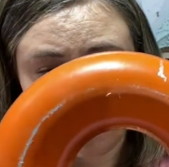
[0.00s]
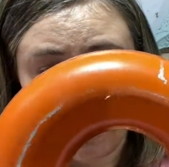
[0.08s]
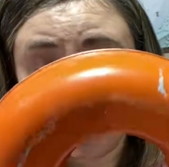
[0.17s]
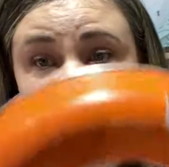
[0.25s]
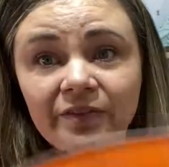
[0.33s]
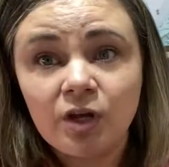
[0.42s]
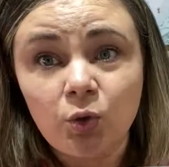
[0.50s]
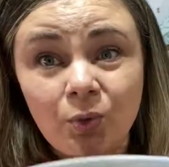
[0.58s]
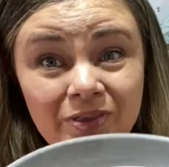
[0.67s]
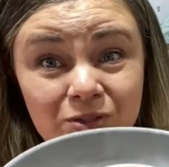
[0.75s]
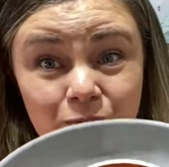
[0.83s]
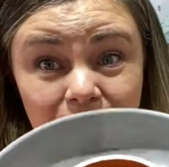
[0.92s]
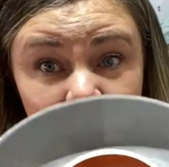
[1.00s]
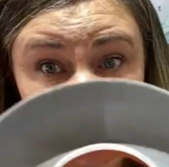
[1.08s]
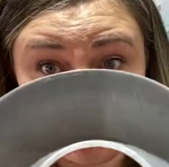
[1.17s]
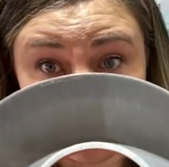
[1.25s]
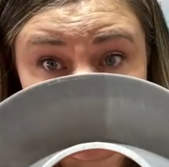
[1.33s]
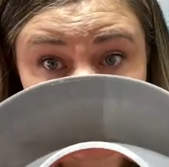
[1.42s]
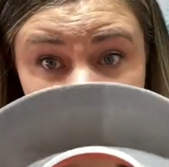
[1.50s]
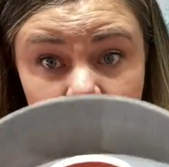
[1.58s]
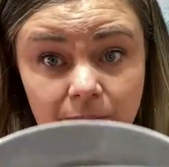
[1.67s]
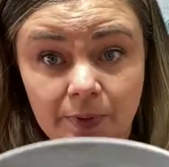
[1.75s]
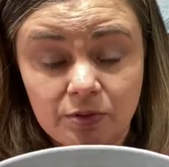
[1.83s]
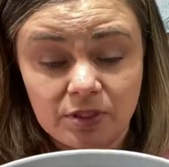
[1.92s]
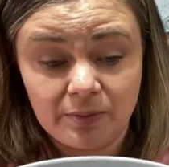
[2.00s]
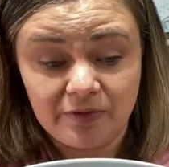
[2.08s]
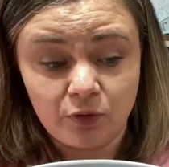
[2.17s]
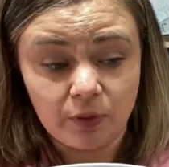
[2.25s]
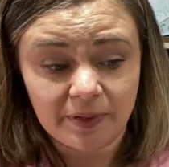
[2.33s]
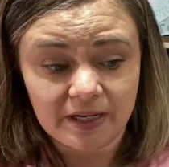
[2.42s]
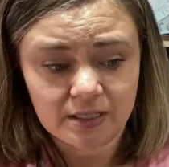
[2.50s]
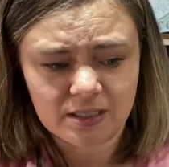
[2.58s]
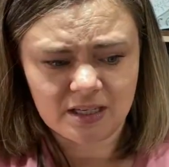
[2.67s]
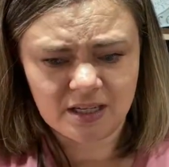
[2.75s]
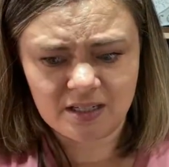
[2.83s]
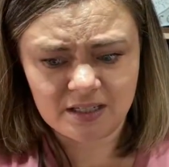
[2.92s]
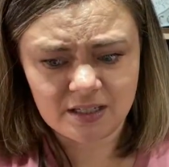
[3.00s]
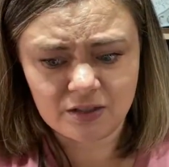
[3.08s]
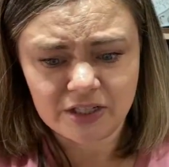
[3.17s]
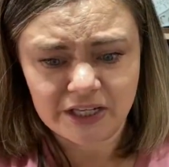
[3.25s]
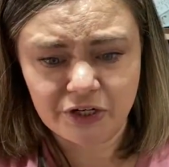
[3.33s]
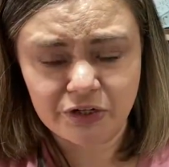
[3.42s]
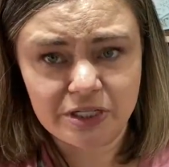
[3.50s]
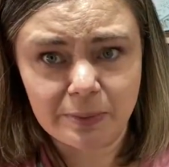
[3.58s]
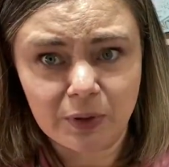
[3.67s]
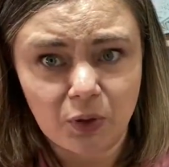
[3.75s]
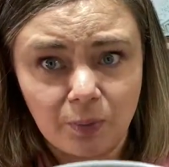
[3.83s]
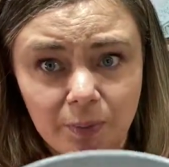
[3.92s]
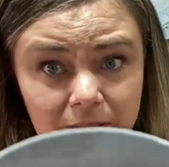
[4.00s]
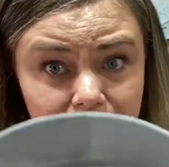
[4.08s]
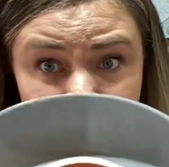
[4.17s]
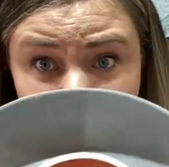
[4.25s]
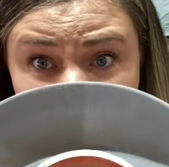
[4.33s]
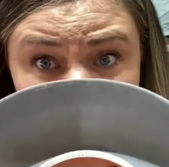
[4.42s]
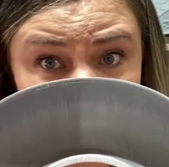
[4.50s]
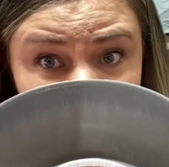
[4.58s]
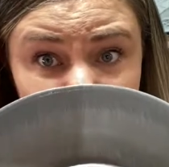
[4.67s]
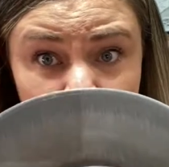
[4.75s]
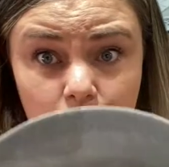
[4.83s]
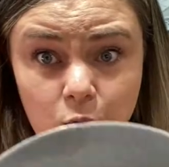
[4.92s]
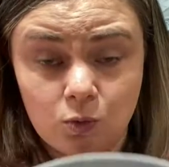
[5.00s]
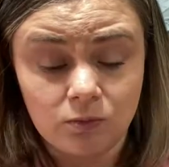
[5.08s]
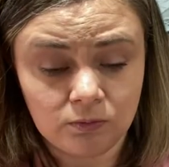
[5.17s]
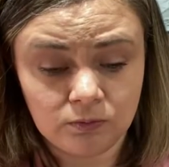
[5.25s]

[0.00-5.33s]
I don't even know what this really is like supposed to be for because it doesn't look like your typical Bundt pan. So